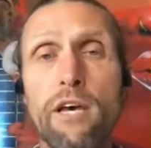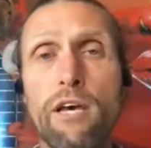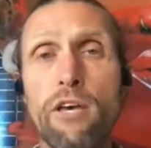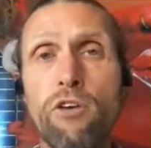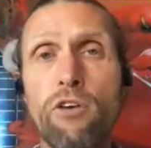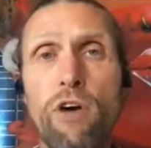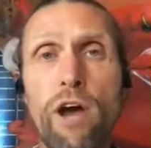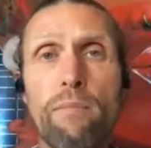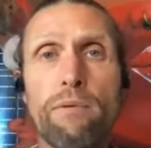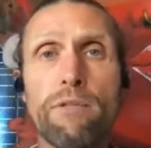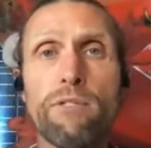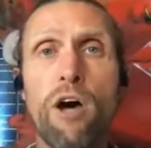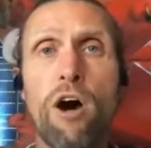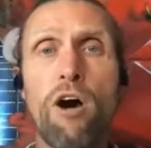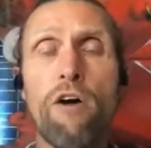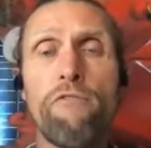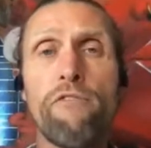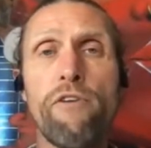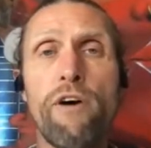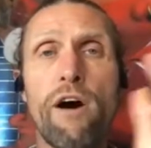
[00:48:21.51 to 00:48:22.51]
You're able to
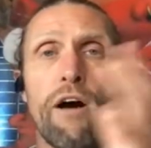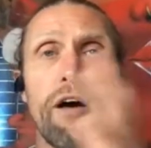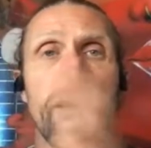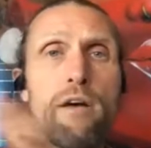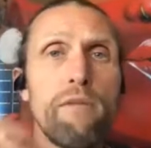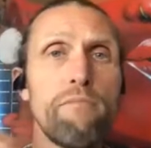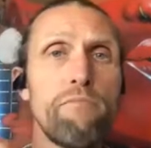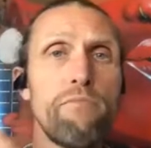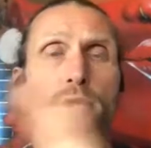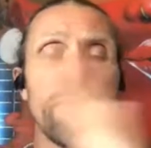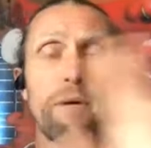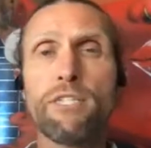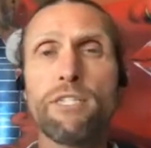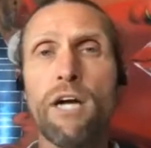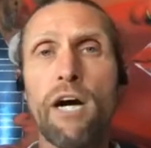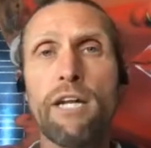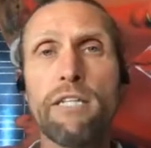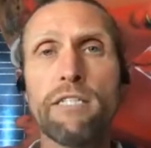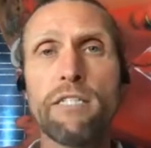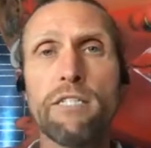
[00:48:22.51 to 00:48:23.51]
offer pretty much
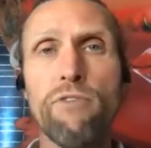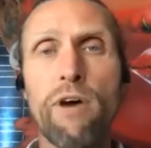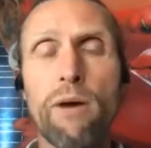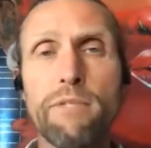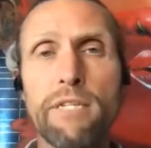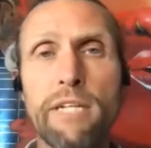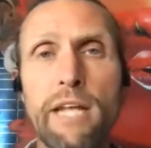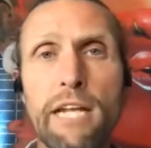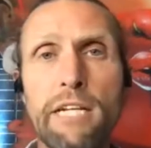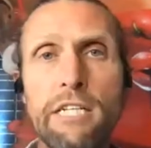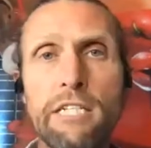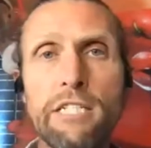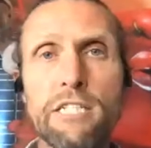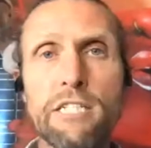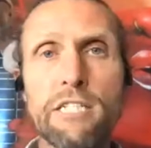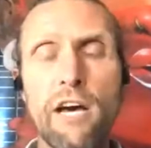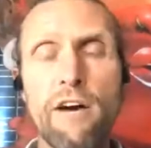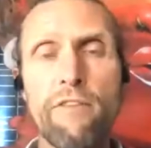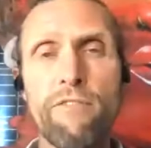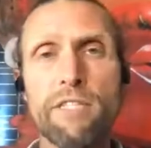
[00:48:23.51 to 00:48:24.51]
uninterrupted energy
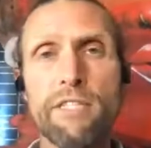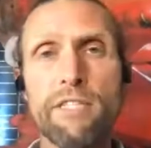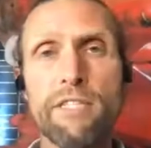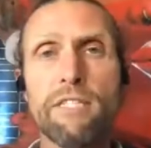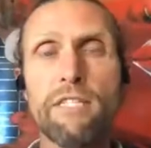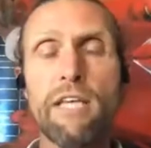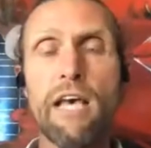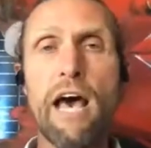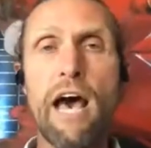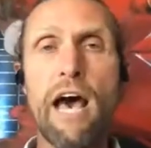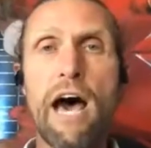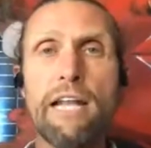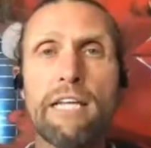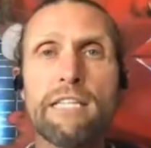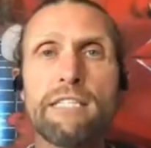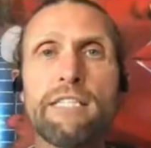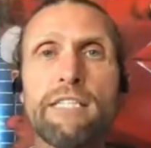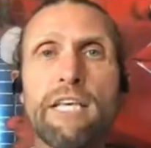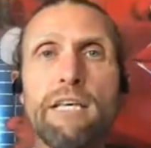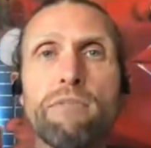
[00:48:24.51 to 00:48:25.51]
services. And it
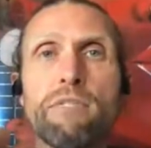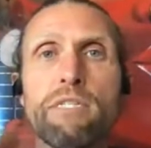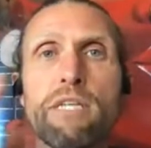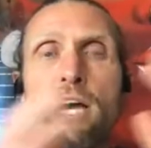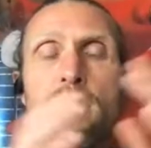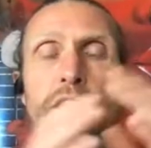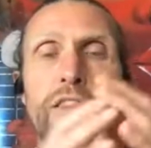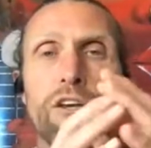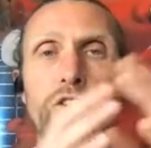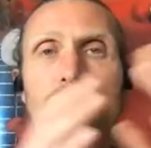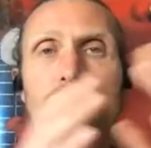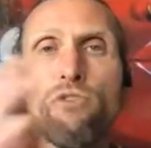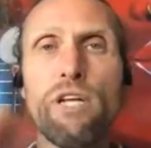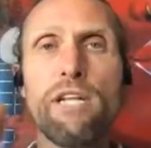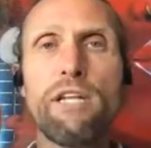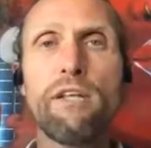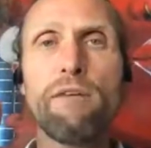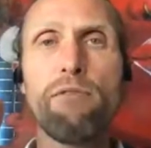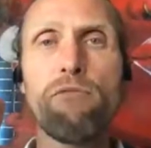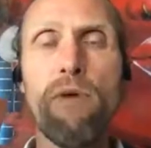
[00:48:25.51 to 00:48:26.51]
seems like the
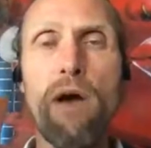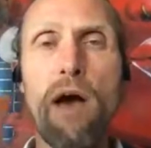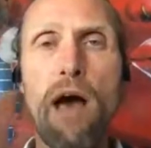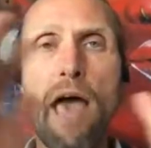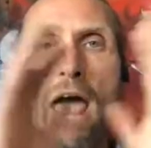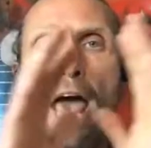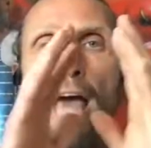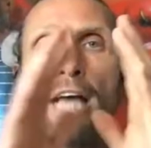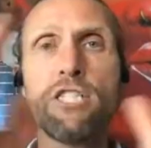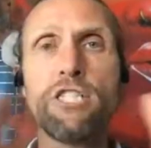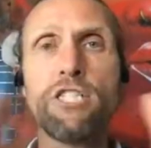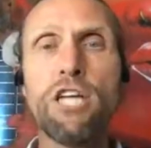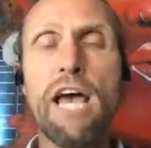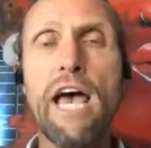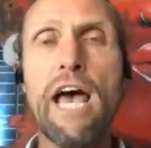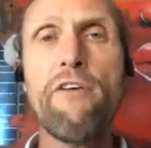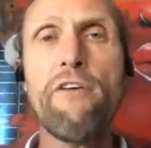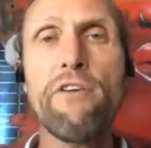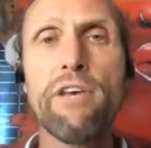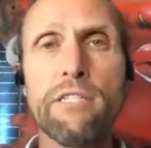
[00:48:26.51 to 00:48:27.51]
grid edge
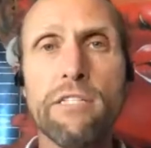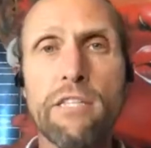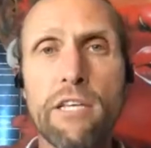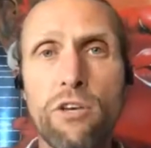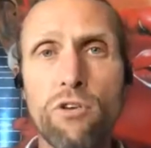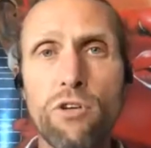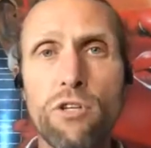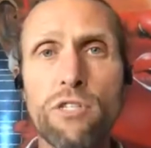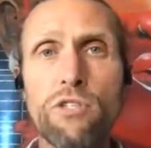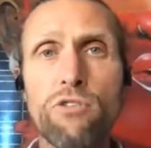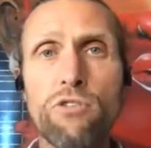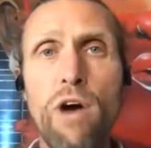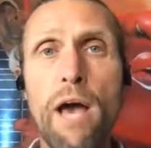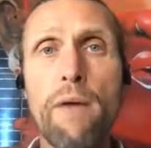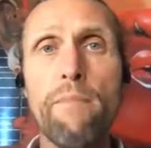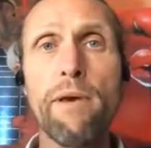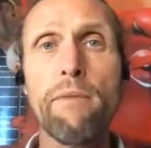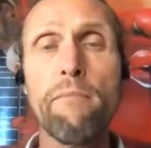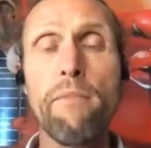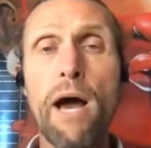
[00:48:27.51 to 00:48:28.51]
areas that you're
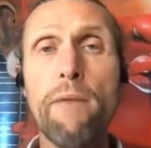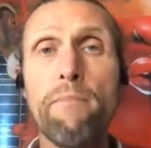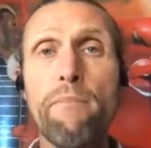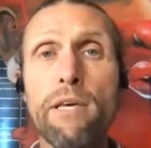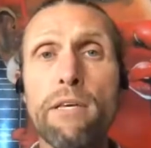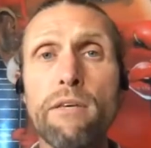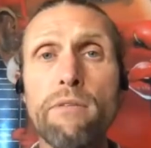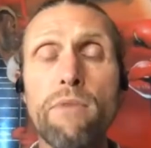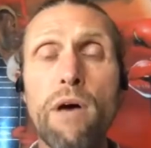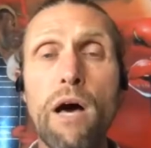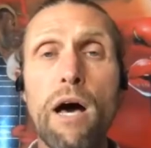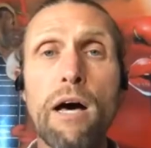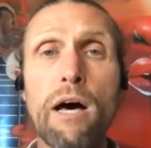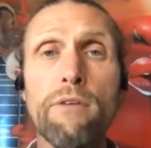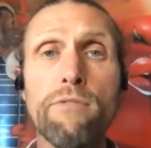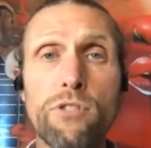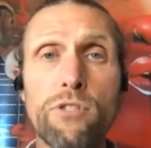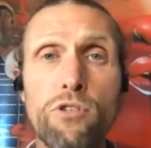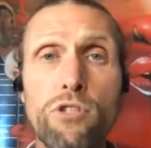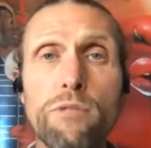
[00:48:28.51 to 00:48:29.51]
describing might be
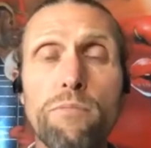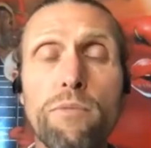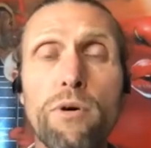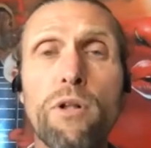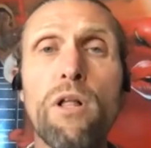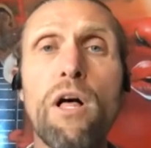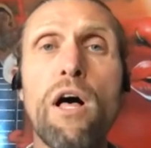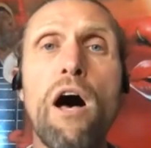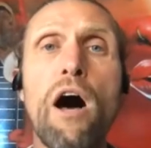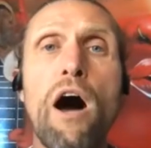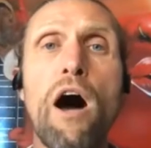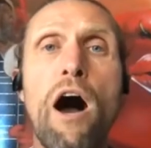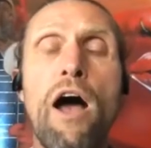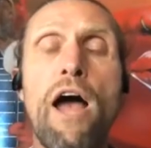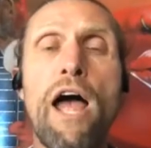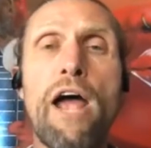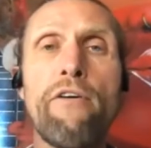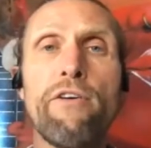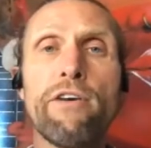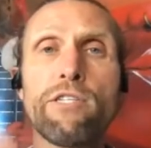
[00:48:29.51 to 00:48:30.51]
suitable are
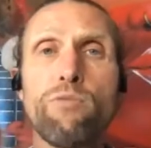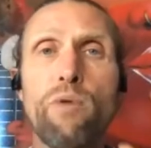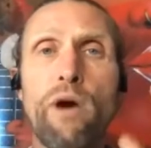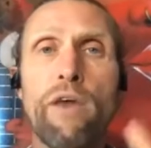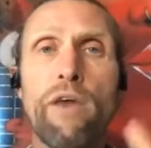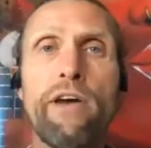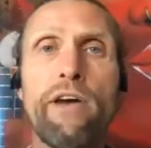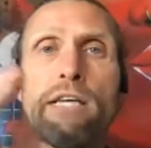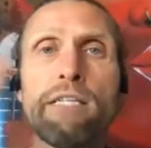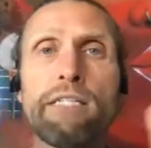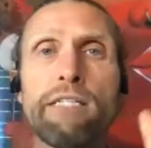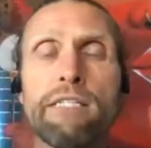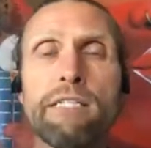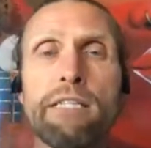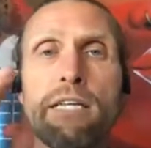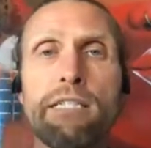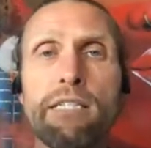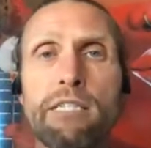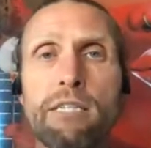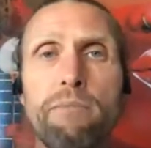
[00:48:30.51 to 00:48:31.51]
areas where there is this
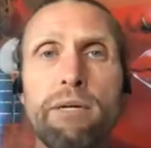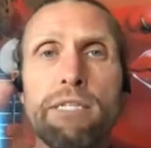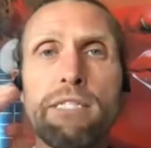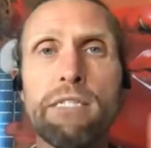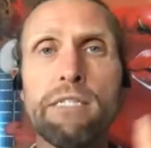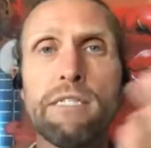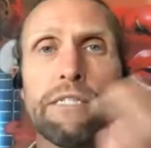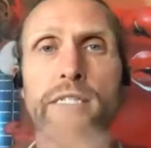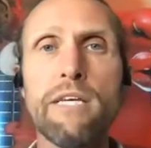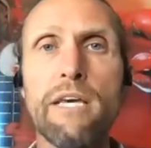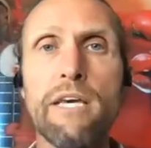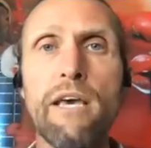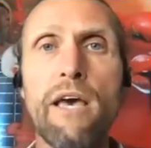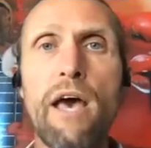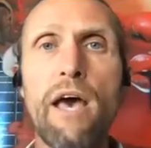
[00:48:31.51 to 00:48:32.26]
intermittency